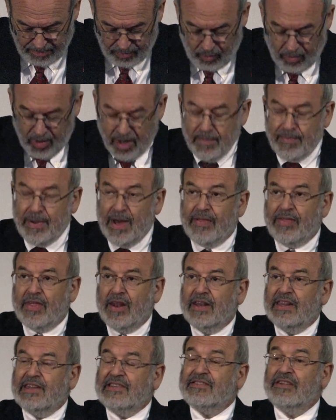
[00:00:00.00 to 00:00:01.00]
But what about the
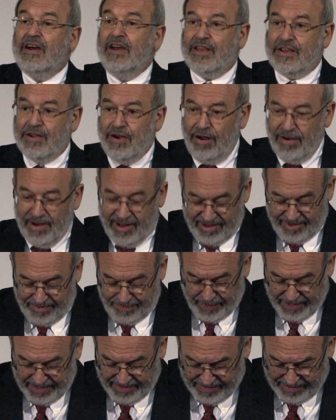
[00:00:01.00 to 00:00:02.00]
less iconic
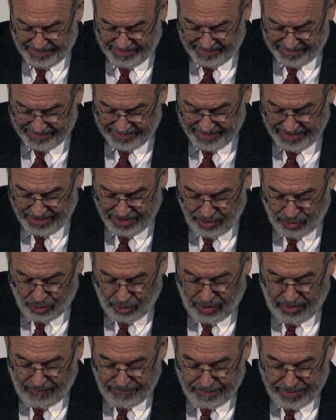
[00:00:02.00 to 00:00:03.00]
species
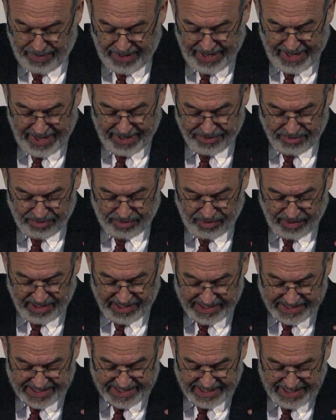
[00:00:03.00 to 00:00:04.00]
or of plant or
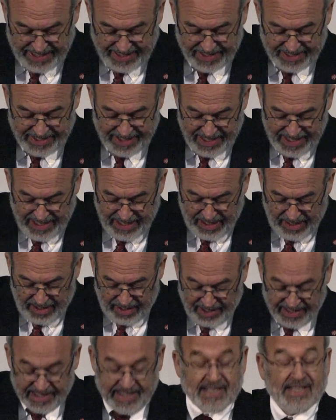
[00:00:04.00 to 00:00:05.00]
insect,
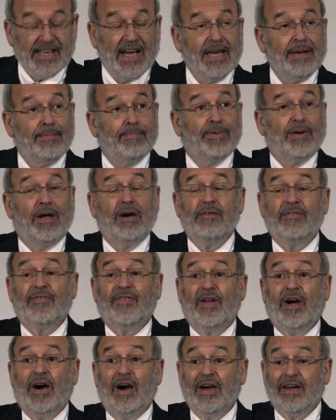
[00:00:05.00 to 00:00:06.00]
like, say,
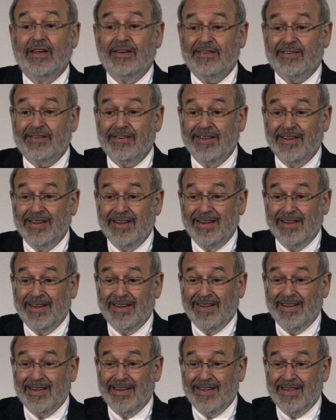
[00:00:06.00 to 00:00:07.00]
blowflies,
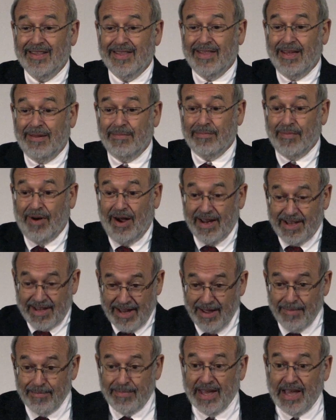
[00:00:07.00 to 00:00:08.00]
that might
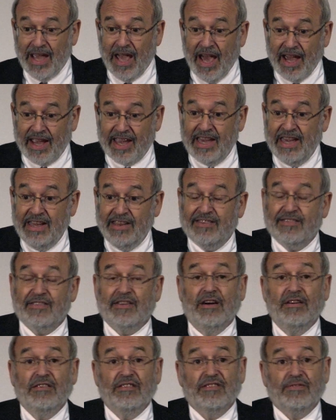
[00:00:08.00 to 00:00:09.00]
be a
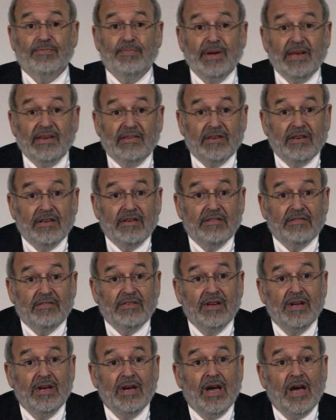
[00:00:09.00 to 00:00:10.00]
keystone species
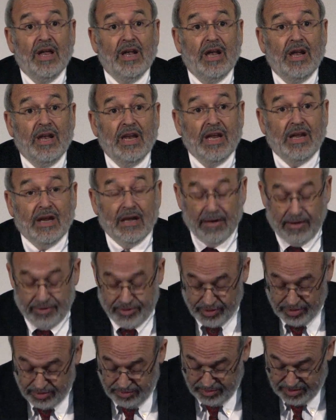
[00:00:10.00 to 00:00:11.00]
in an
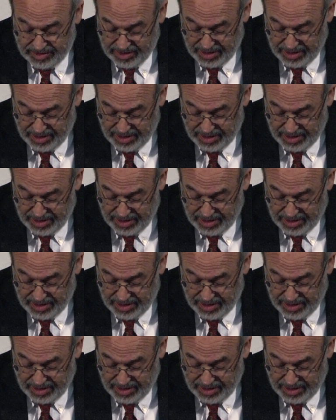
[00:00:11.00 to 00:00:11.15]
ecological